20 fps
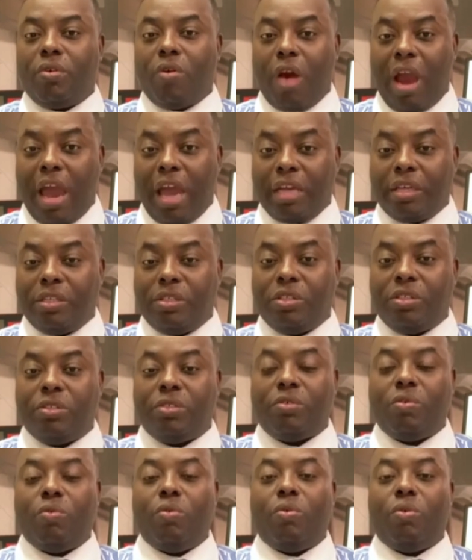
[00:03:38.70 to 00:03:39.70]

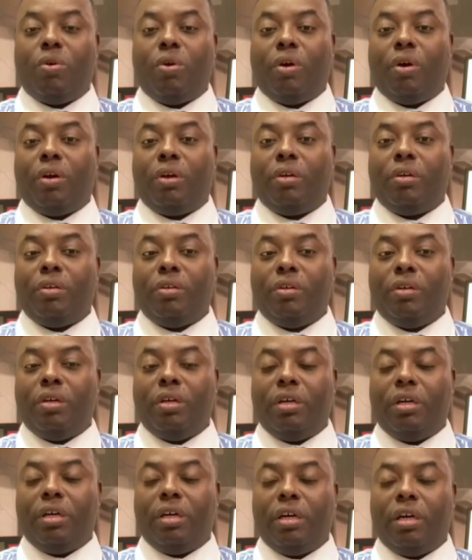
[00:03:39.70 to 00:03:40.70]
cracks or
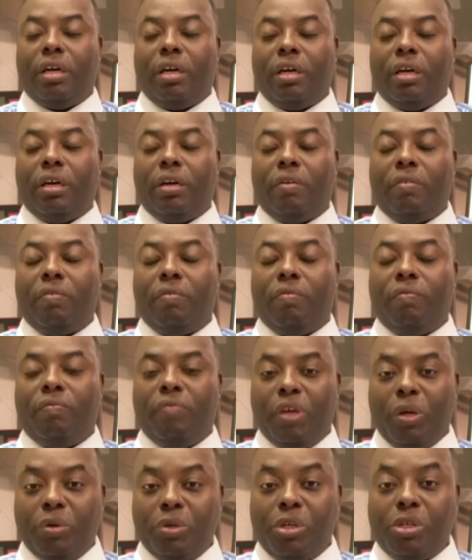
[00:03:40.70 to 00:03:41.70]

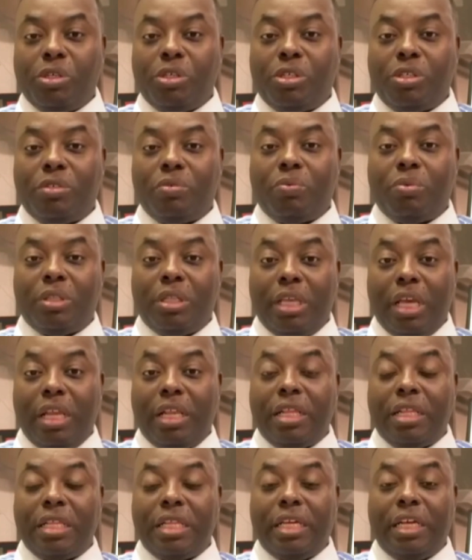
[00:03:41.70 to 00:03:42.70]
failures
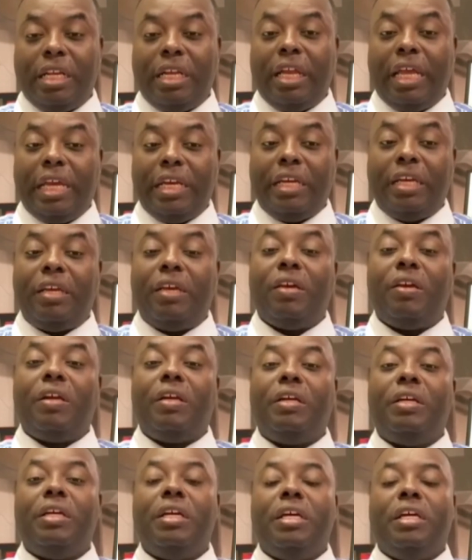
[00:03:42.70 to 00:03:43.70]
within the landing
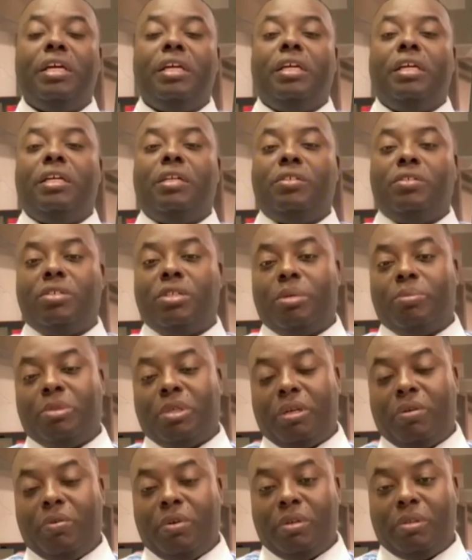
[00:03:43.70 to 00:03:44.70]
gear, and
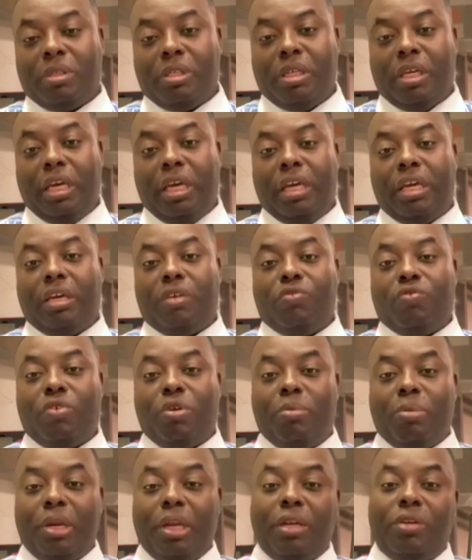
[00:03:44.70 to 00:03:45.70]
subsequently
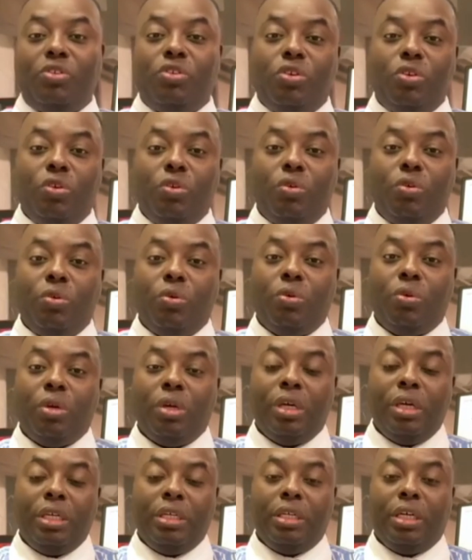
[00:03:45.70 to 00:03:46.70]
contributed to
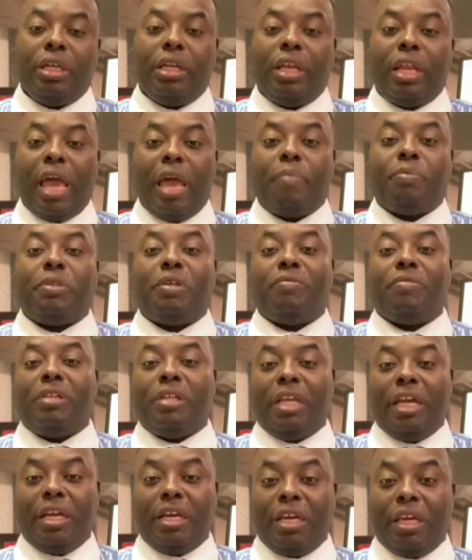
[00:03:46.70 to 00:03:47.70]
the collapse of
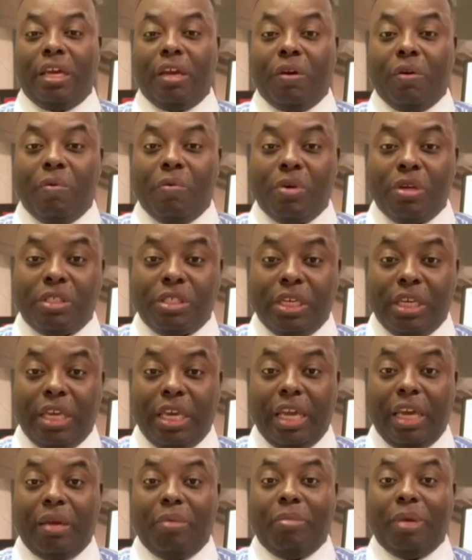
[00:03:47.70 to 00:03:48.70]
the landing gear once
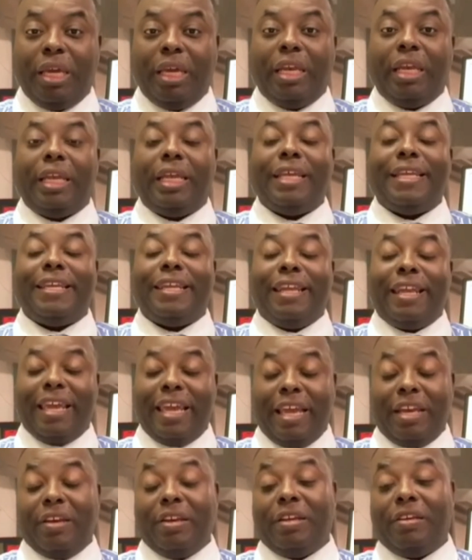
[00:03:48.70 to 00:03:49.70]
it came in and
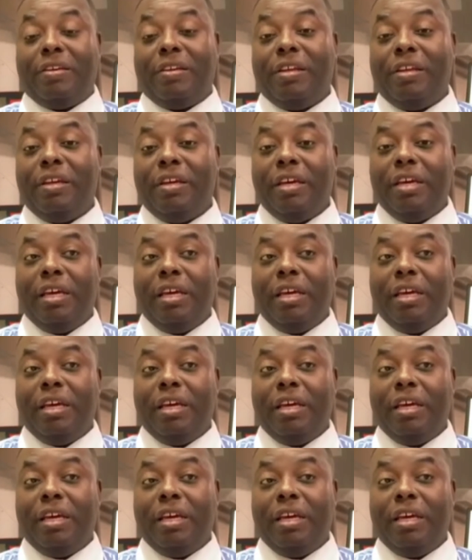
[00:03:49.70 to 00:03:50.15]
landed